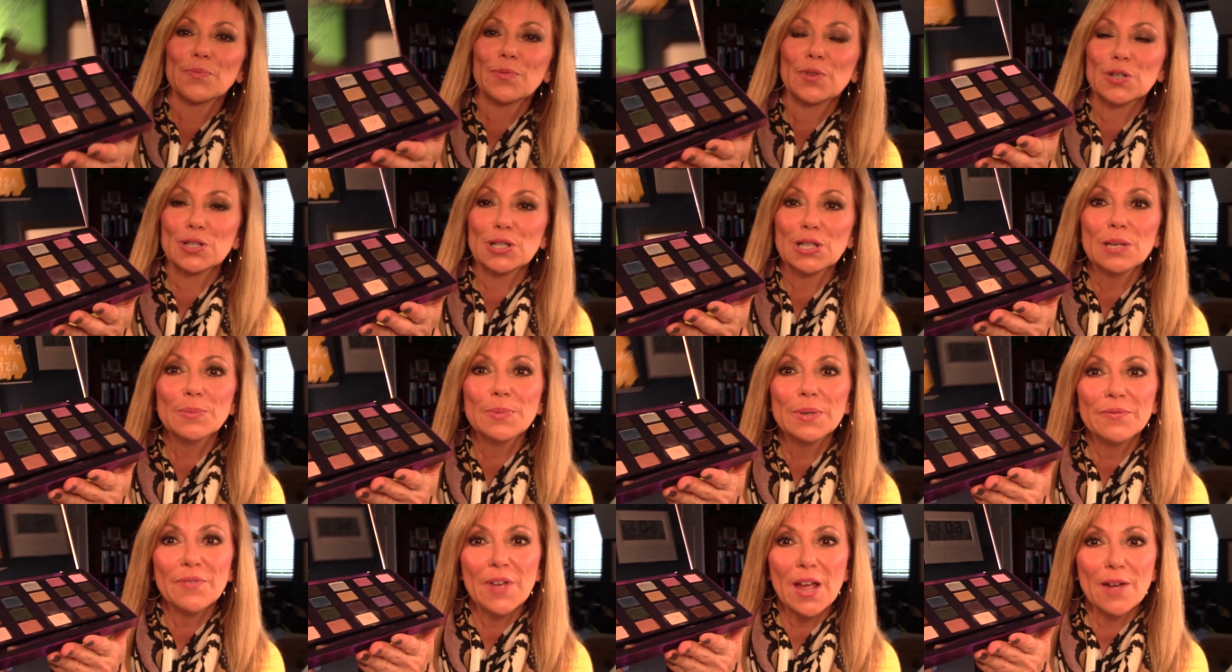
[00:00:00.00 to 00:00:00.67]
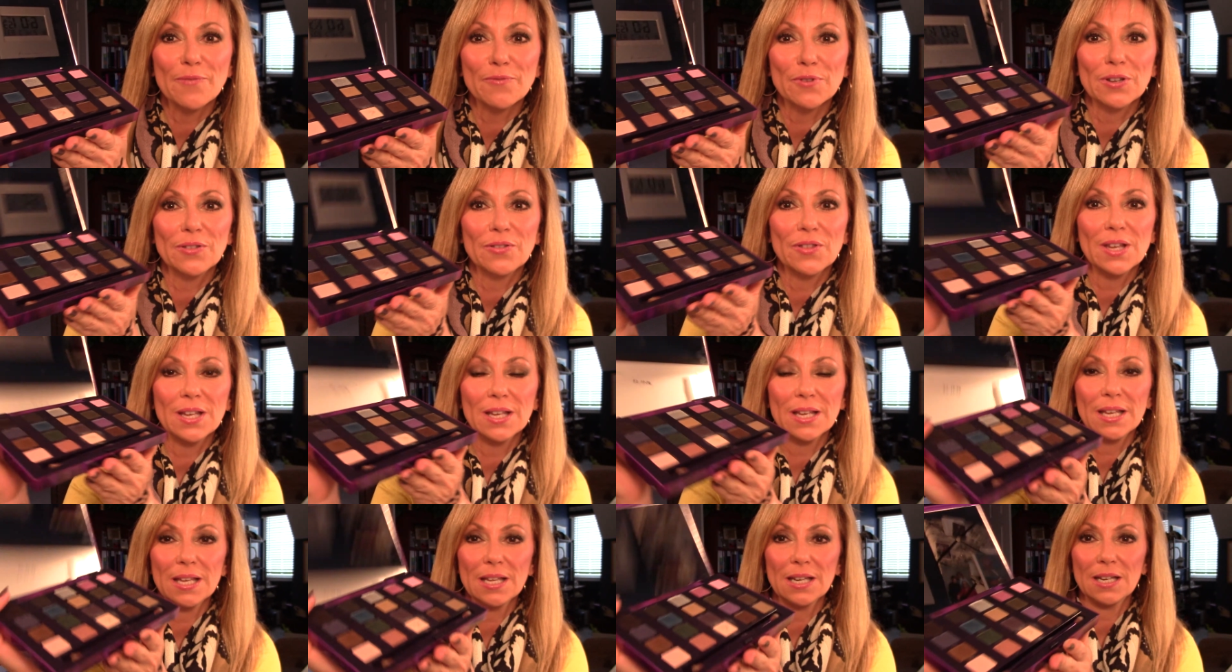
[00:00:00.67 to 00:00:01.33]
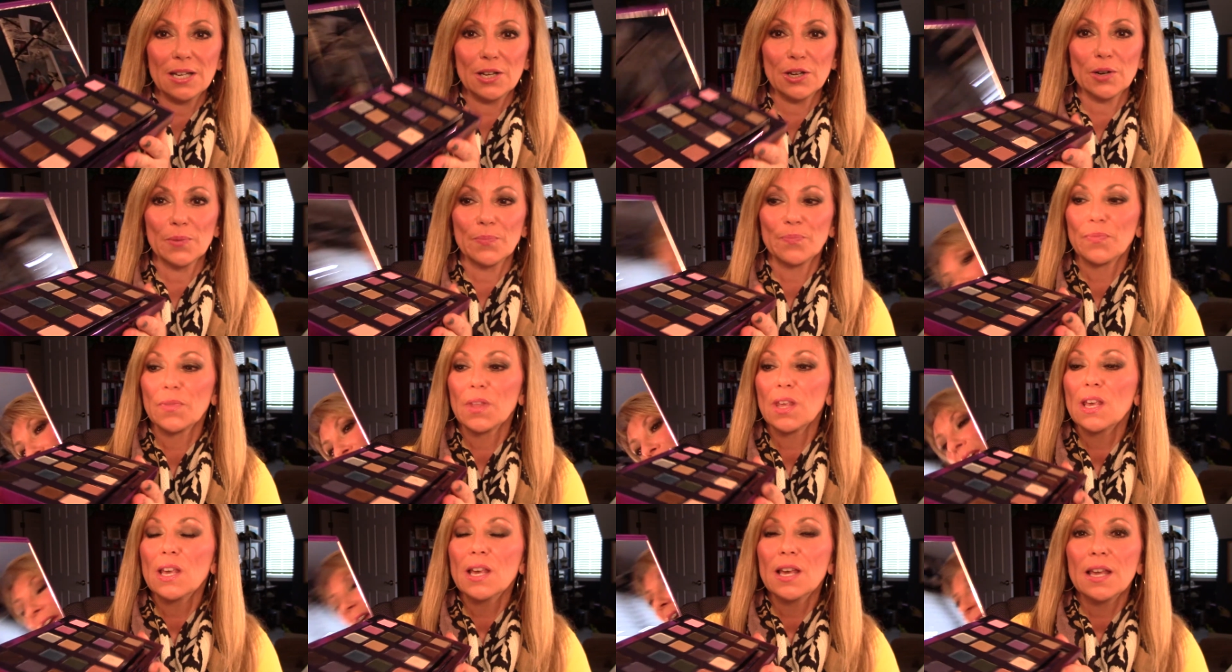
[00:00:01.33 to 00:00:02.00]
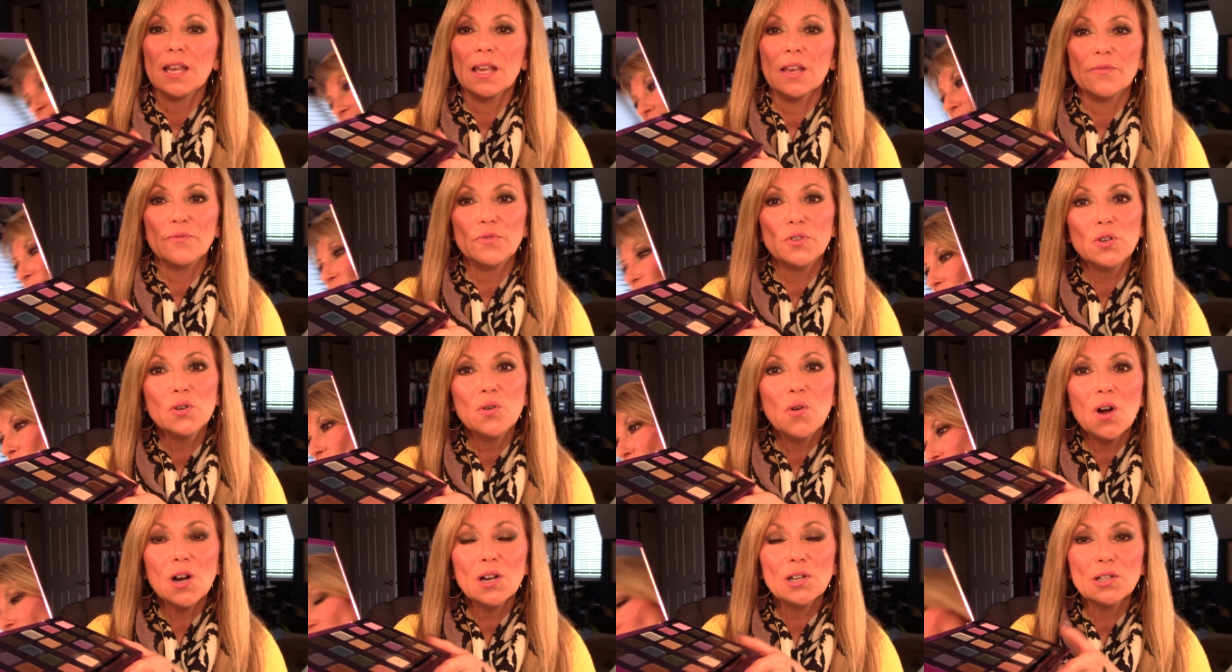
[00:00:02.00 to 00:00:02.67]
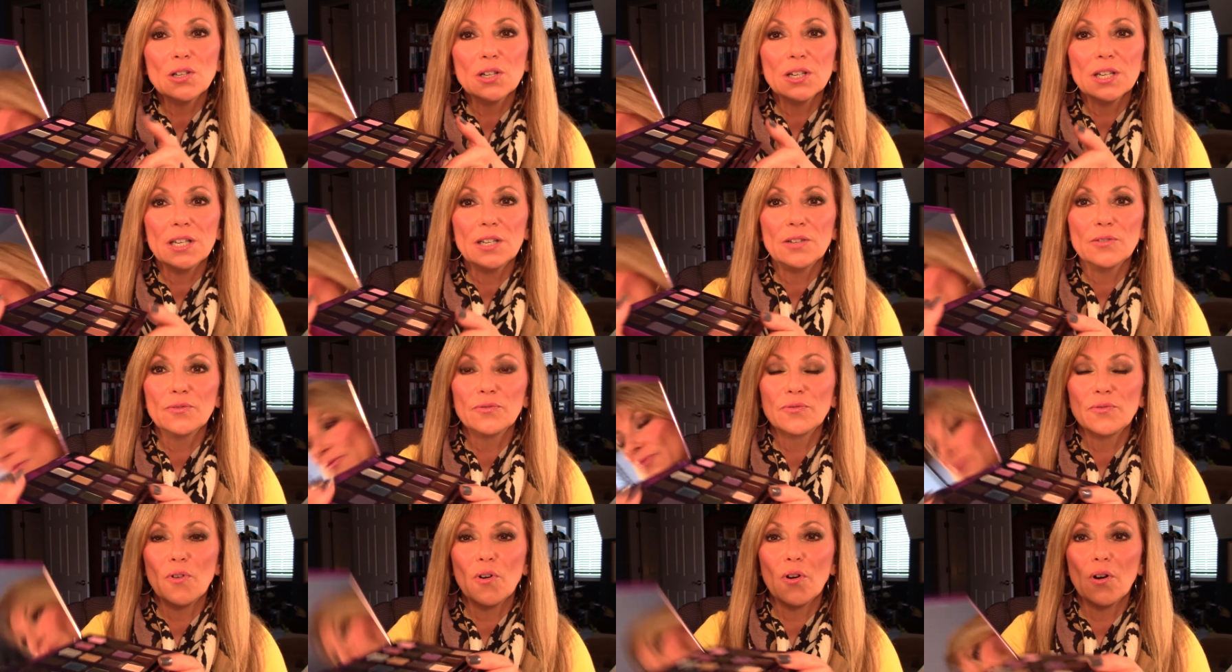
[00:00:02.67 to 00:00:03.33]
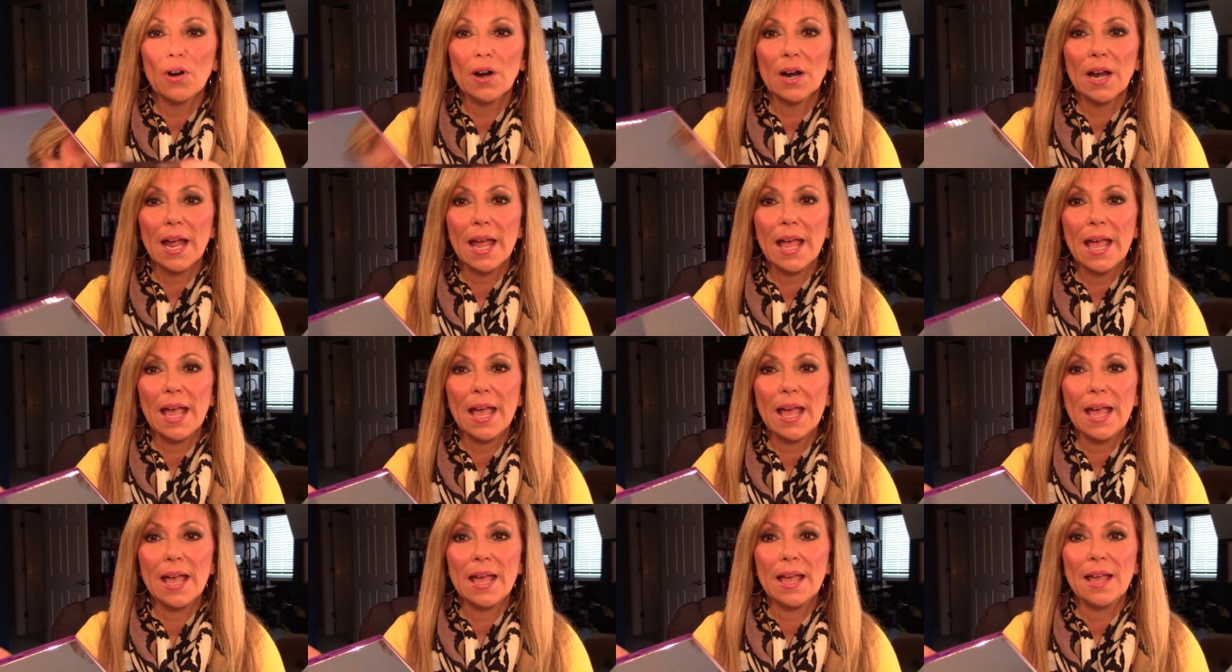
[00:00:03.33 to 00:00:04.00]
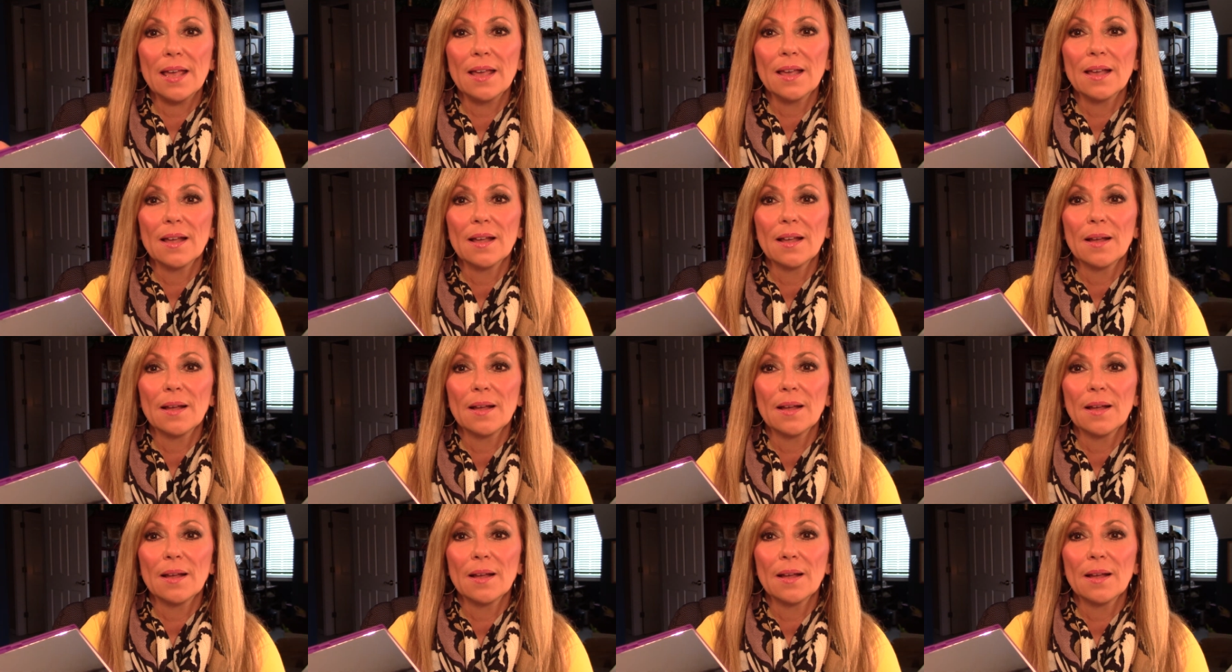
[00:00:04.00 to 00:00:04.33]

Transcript: There's a little bit of everything in here. If you are looking for a